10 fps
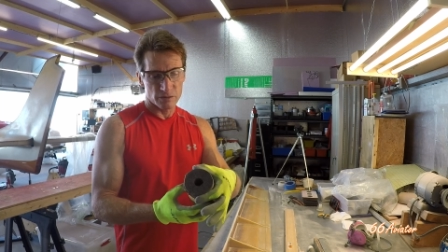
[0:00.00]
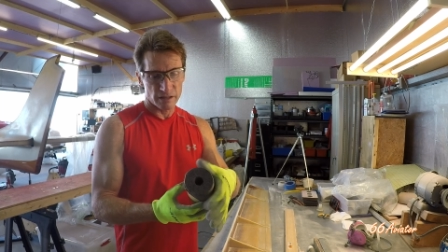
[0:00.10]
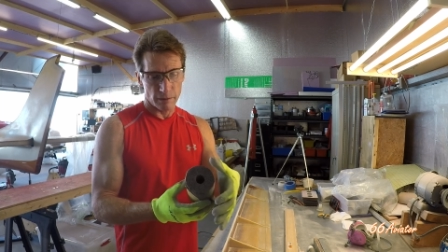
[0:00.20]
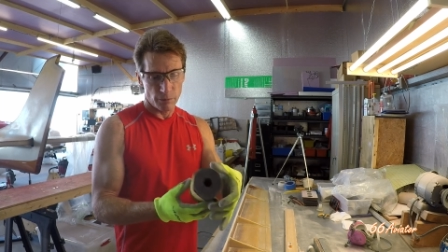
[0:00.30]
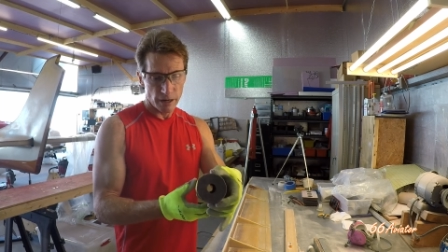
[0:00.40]

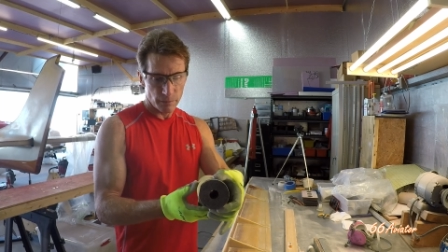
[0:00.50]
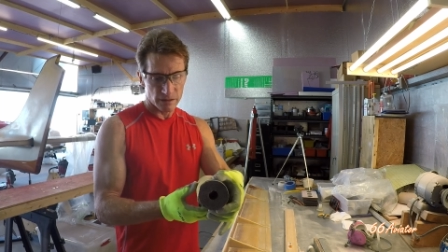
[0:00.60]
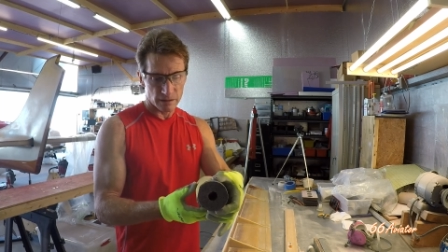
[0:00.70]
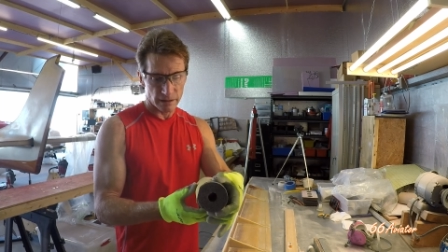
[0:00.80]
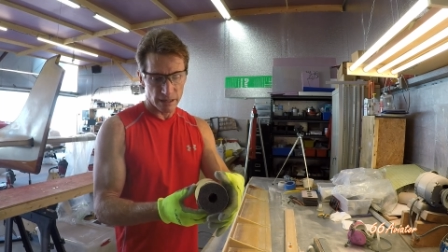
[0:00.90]
It's like pipe
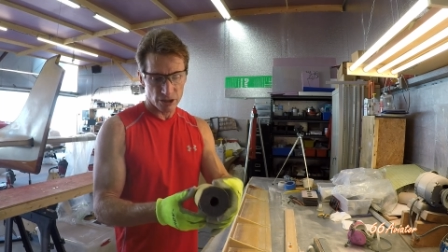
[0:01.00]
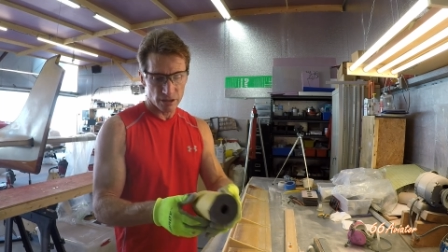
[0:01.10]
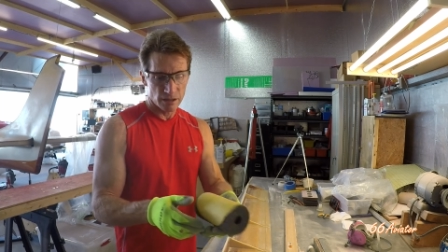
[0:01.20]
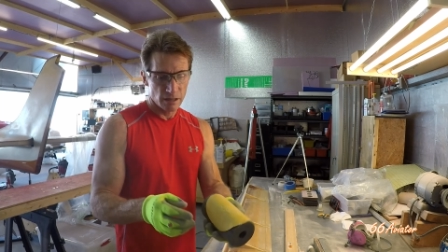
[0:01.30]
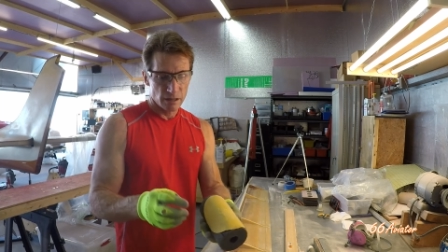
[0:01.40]

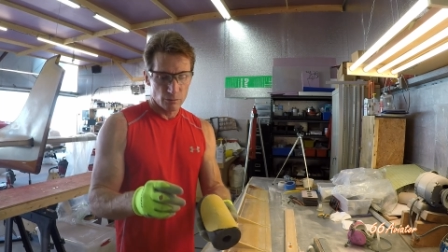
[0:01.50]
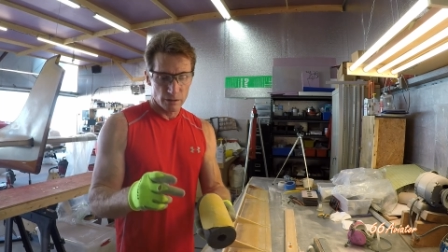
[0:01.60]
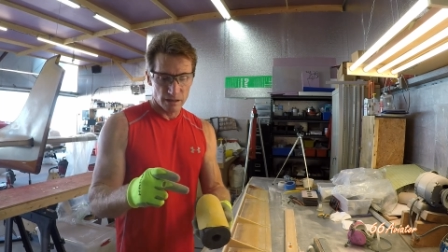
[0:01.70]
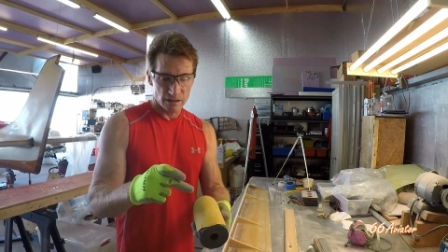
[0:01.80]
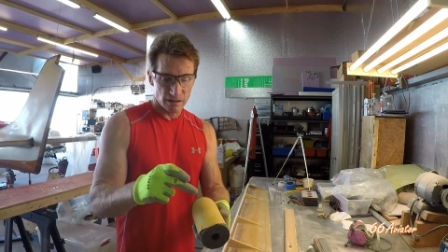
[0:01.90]
insulation
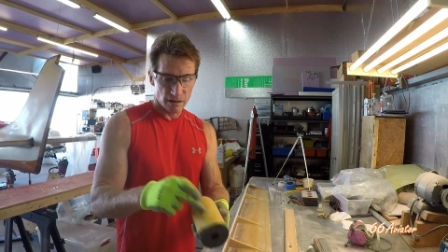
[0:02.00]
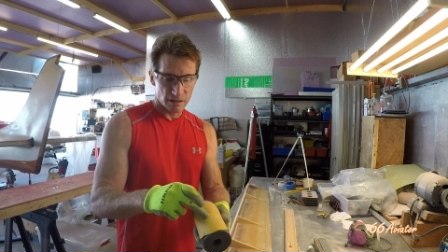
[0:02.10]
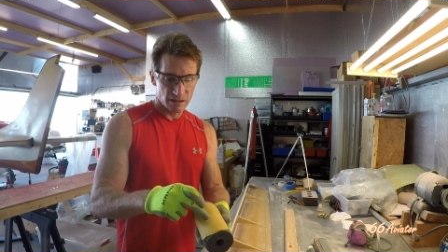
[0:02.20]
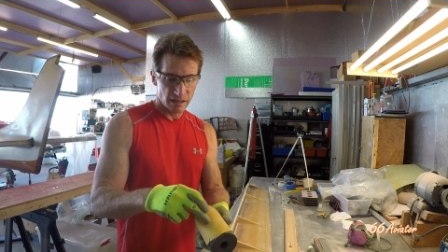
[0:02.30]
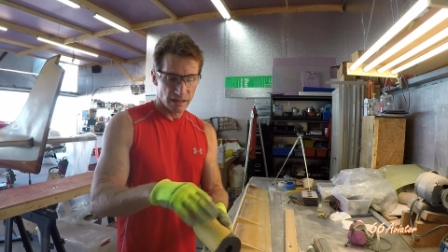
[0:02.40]
with a, a
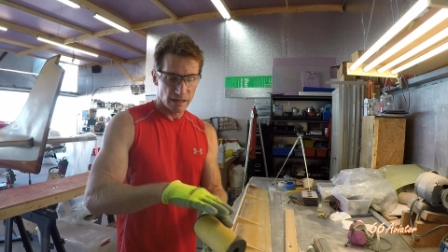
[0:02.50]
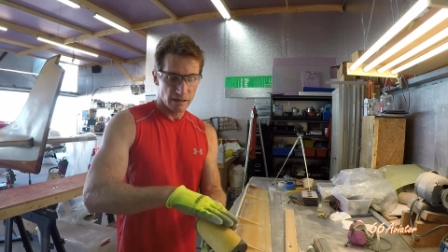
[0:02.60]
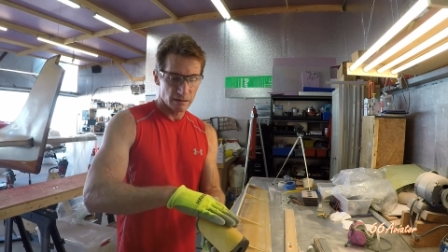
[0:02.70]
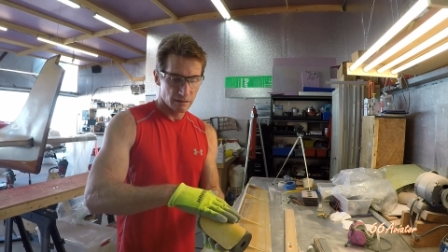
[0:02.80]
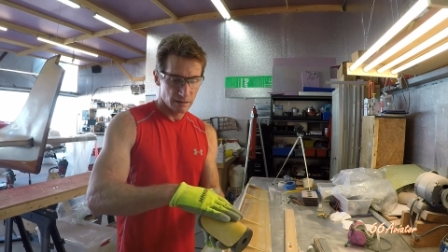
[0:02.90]

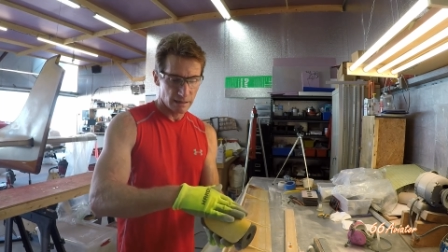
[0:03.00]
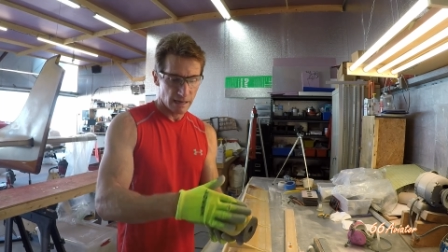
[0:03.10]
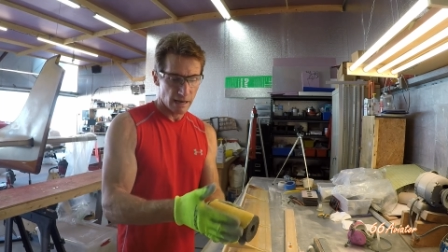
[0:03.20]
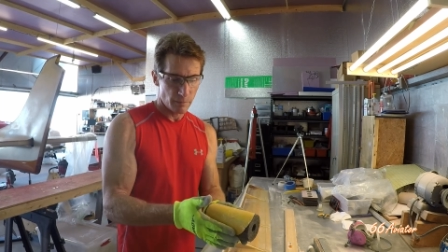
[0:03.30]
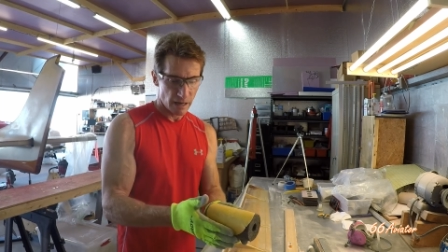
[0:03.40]
sticky
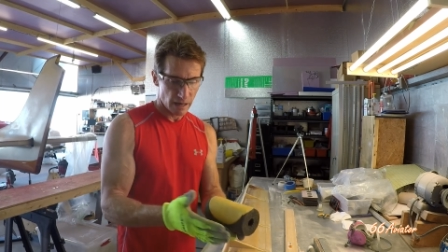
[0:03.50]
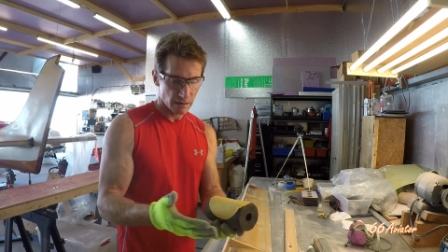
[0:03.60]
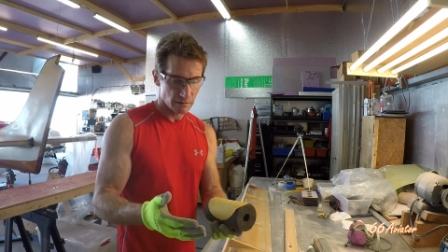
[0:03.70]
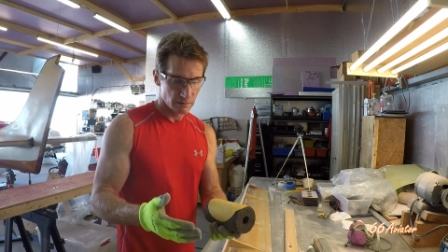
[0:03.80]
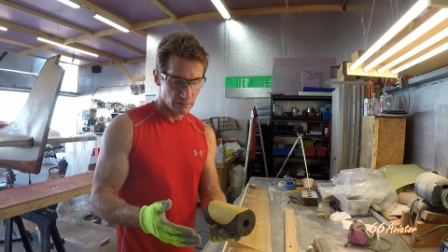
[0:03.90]
DA pad.